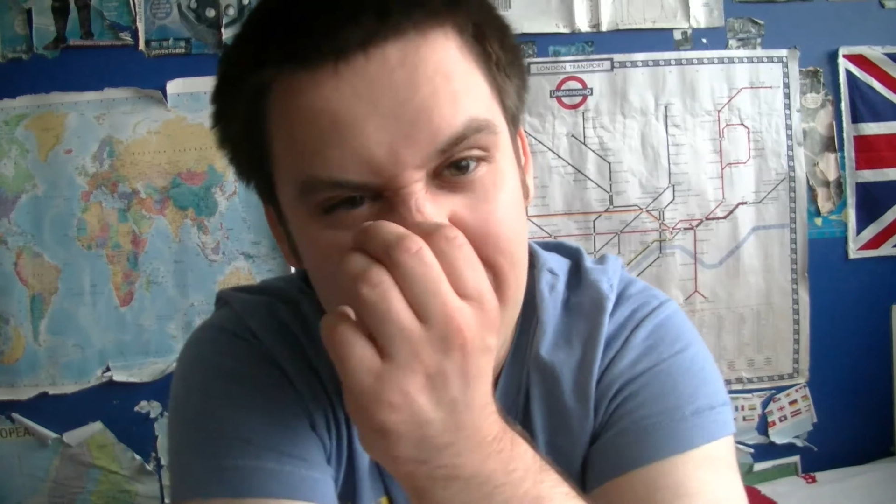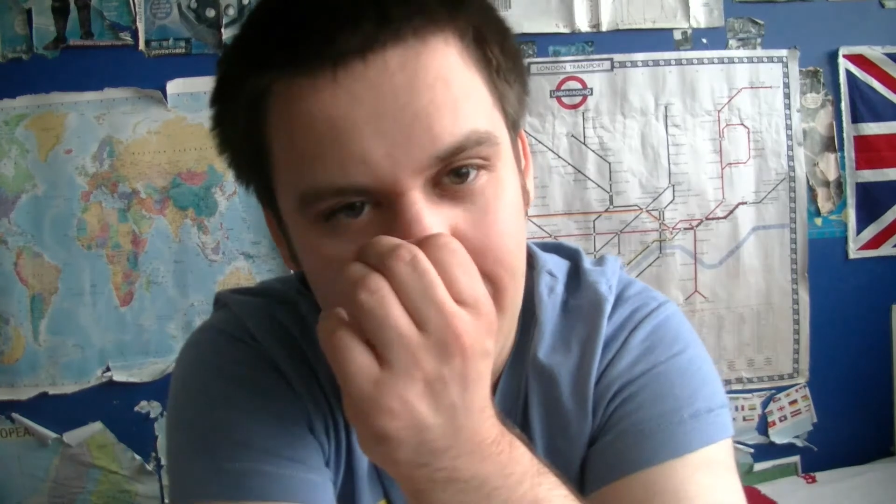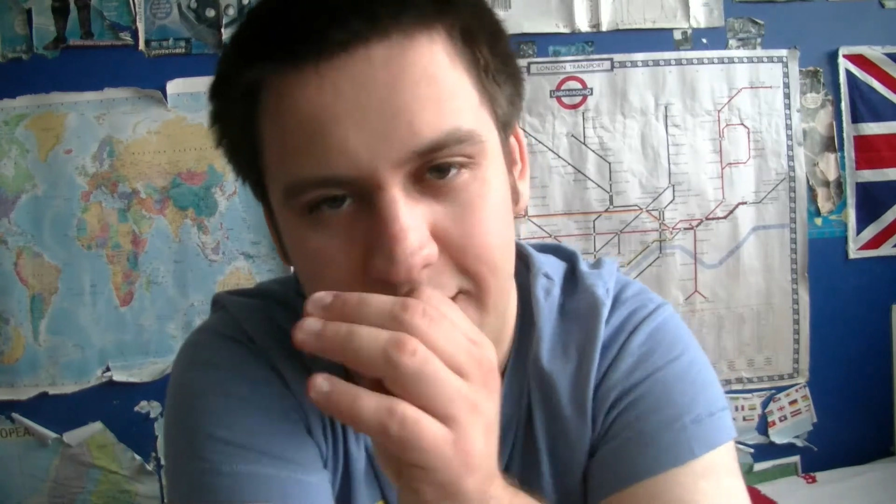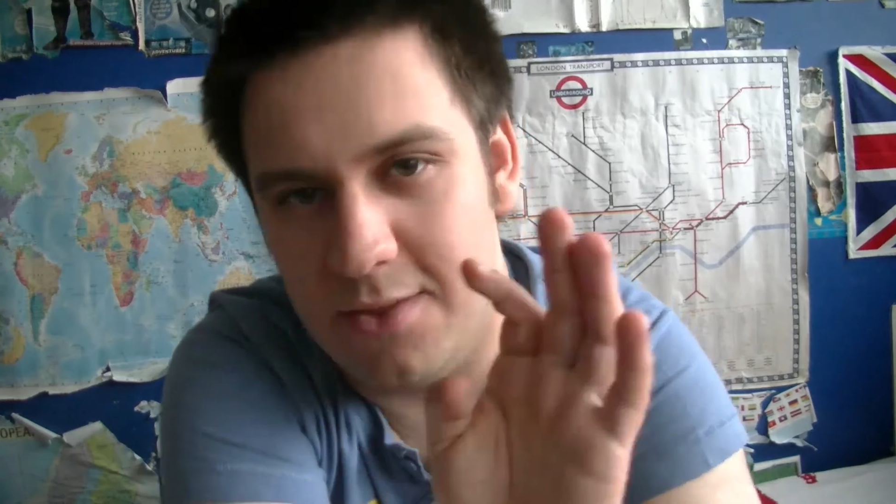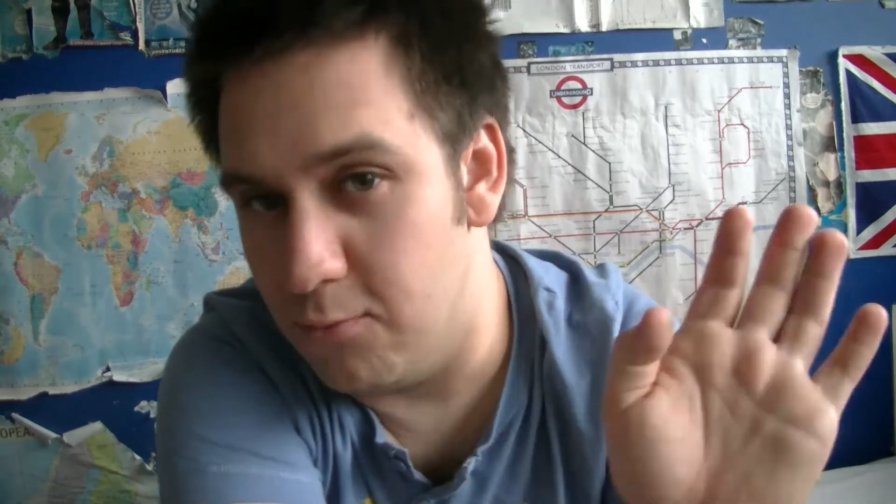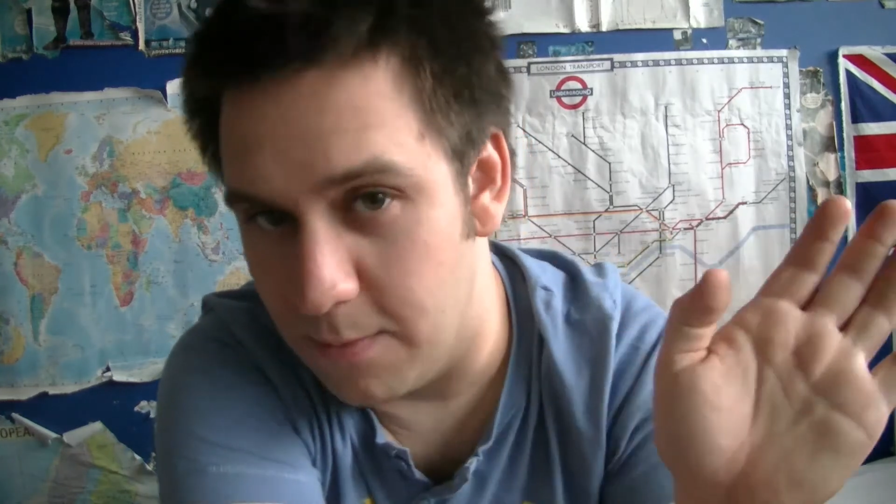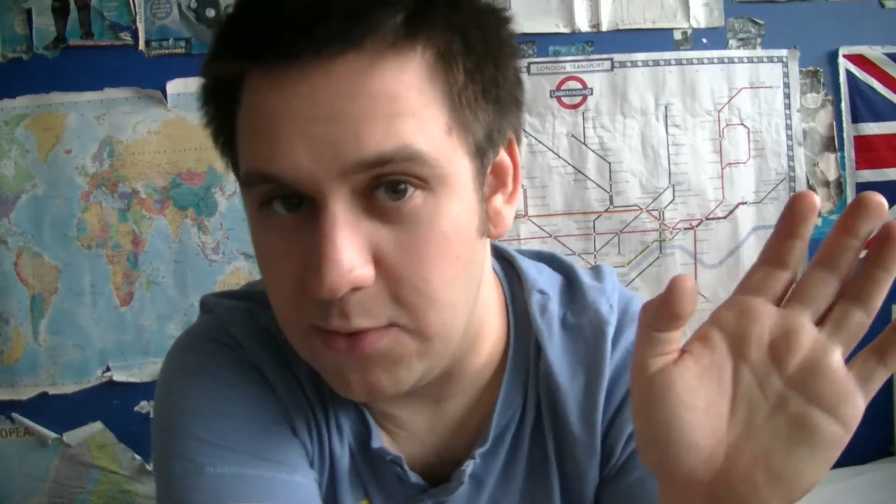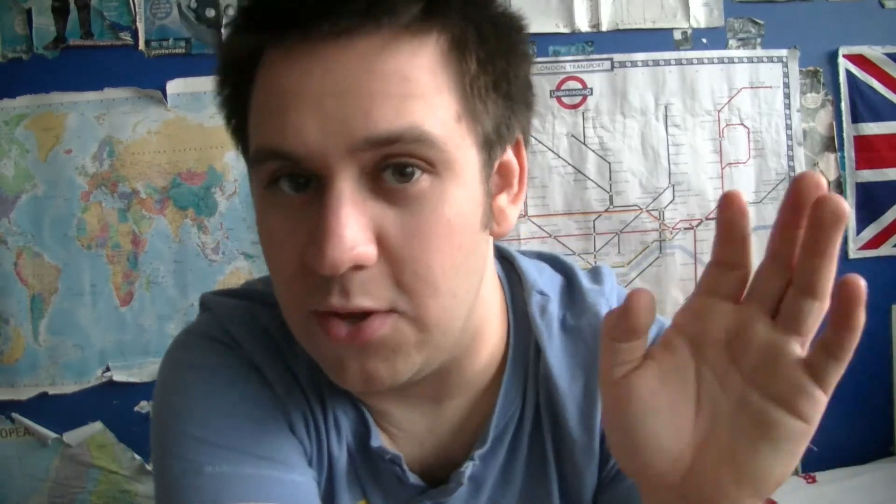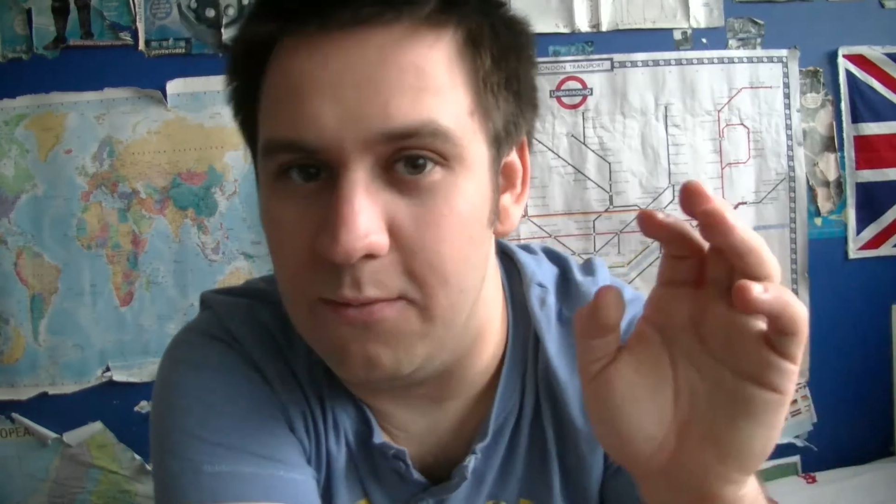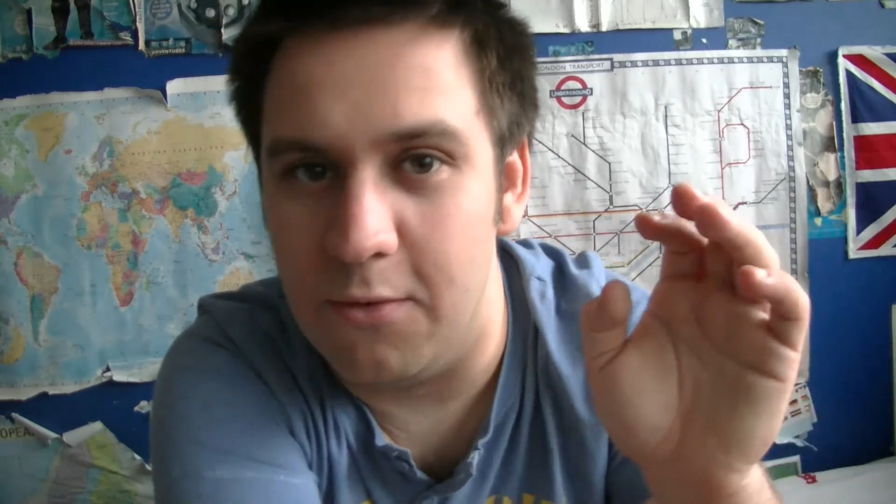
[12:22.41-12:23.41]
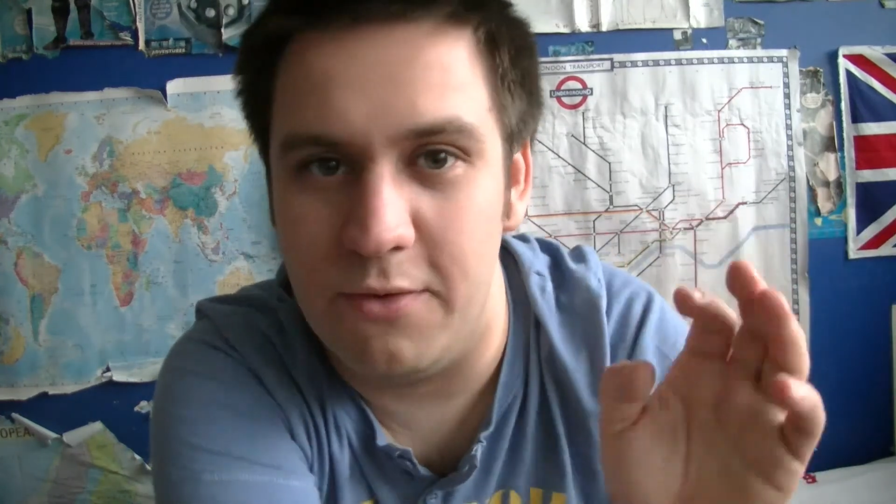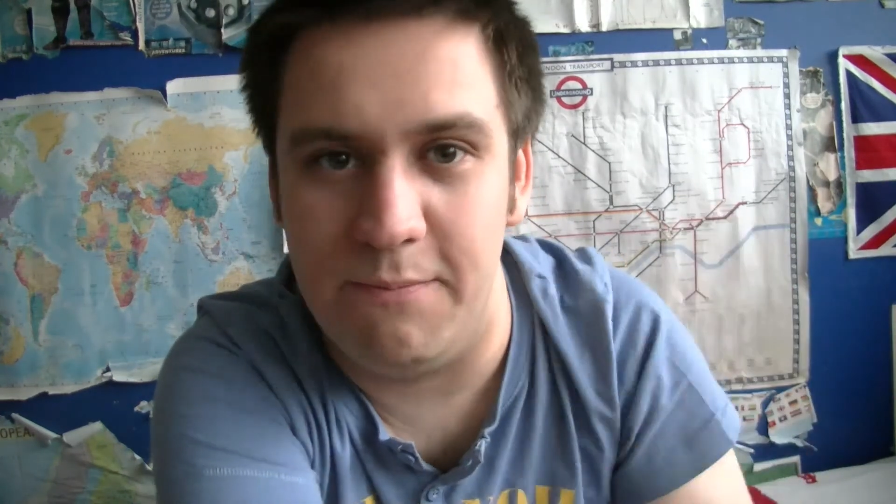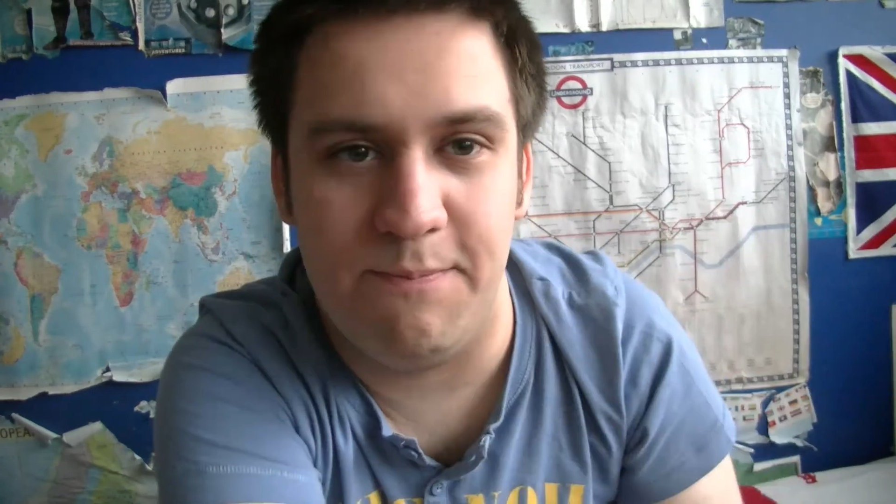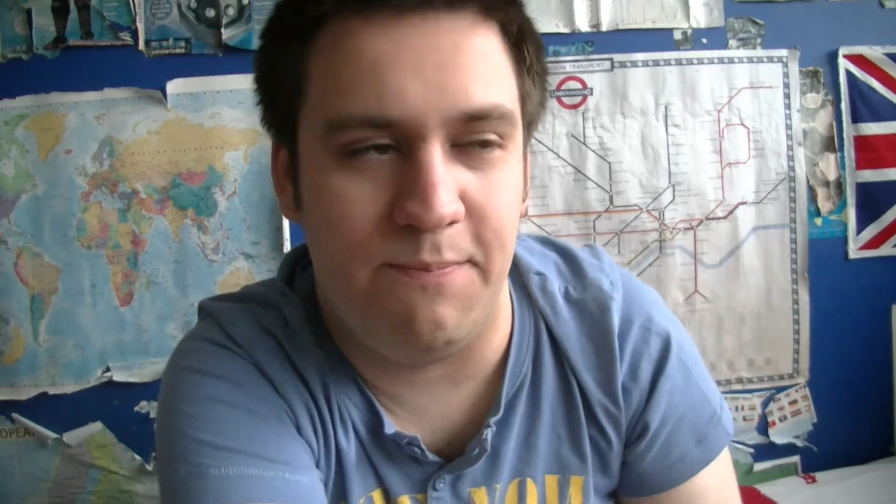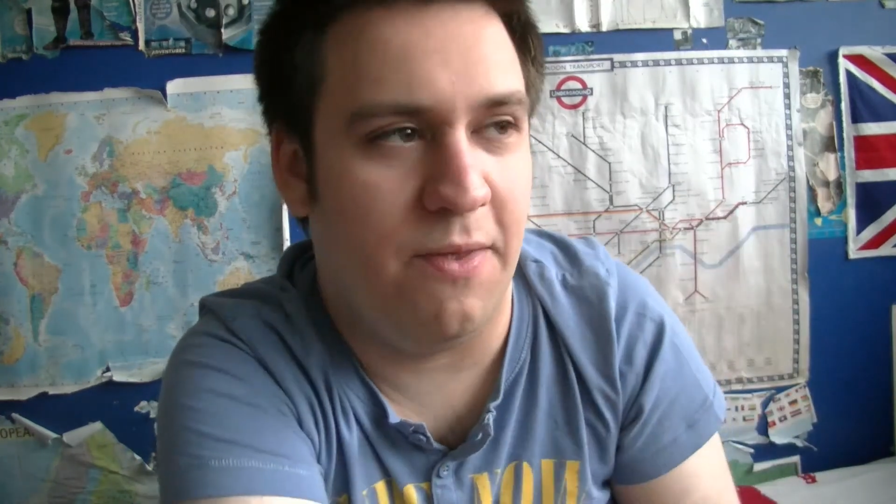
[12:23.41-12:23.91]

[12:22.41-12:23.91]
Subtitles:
it's a woman, don't worry.